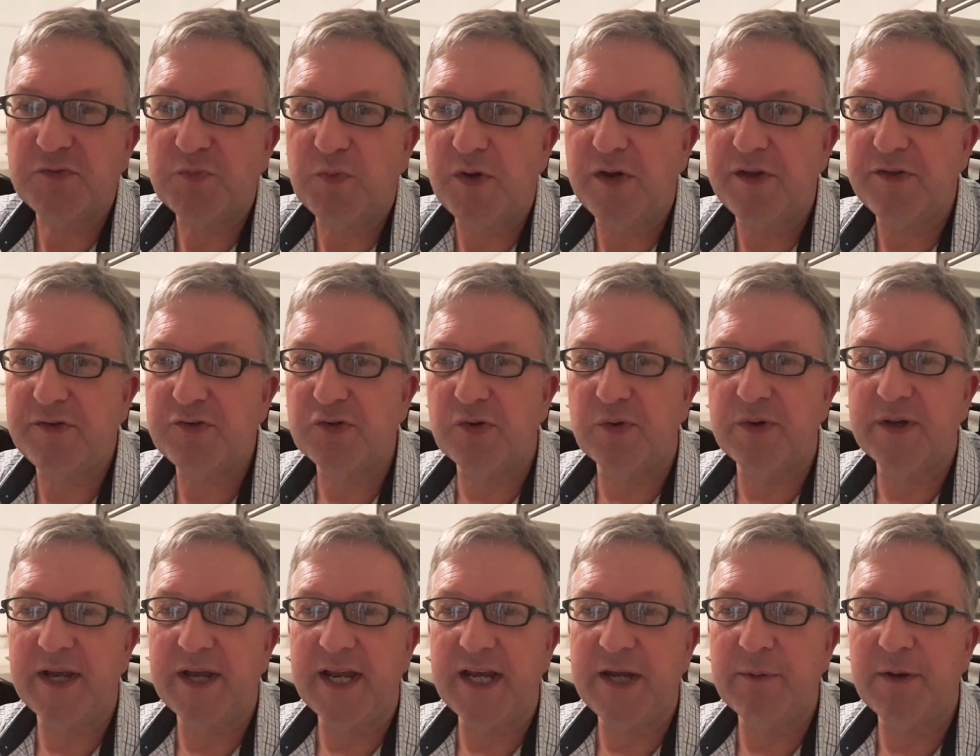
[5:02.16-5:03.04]
it's worth
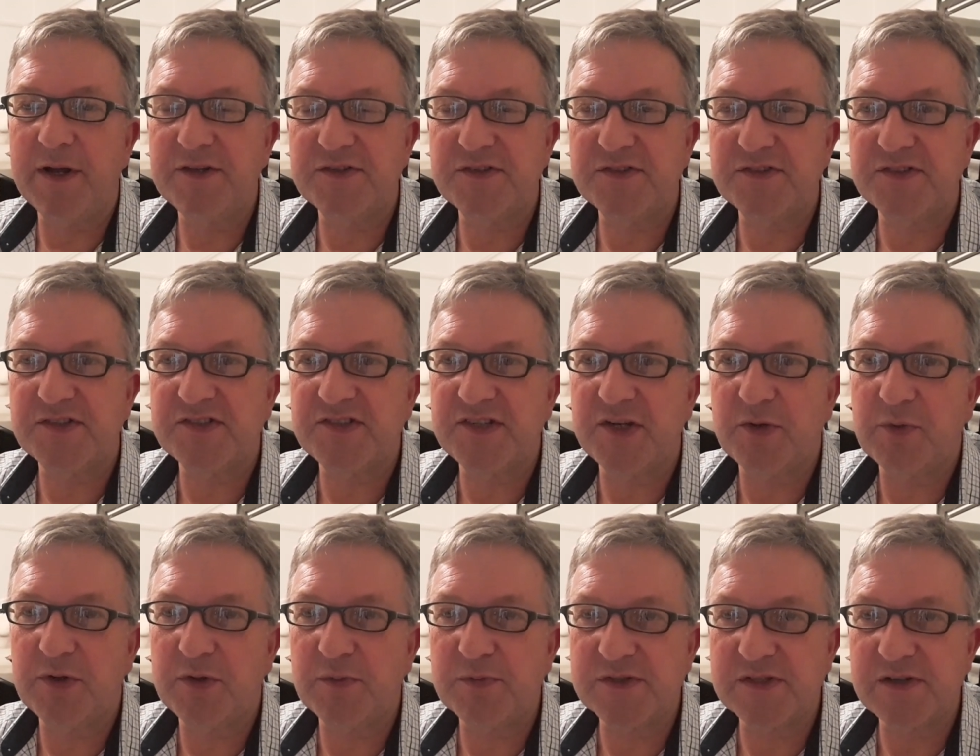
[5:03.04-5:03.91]
trying anyway just to see
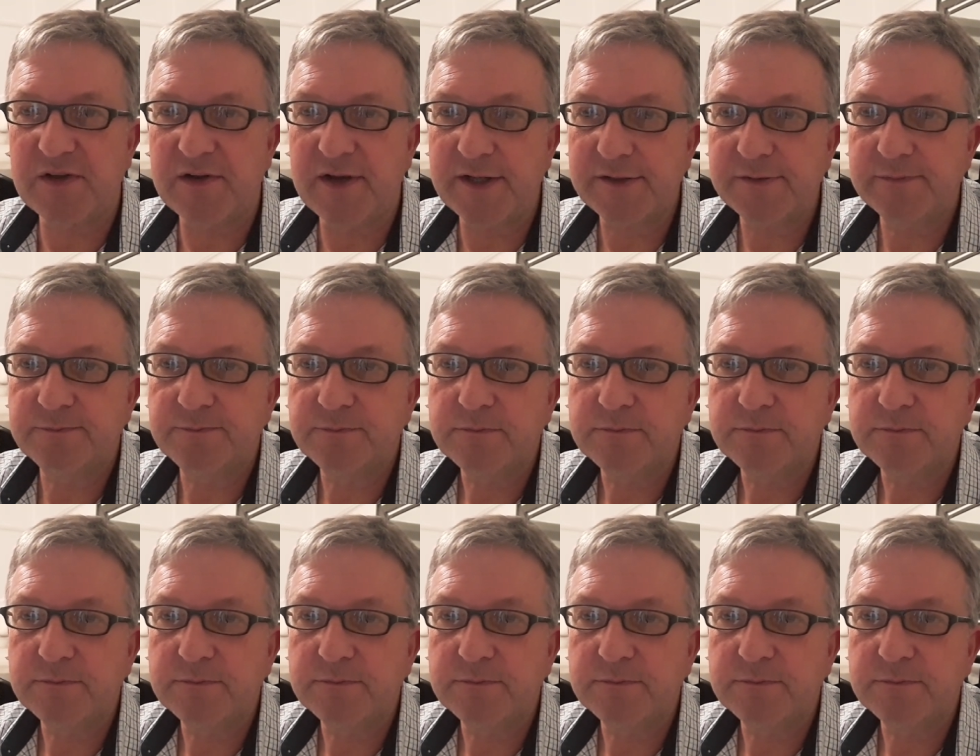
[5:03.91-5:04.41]
what it was like.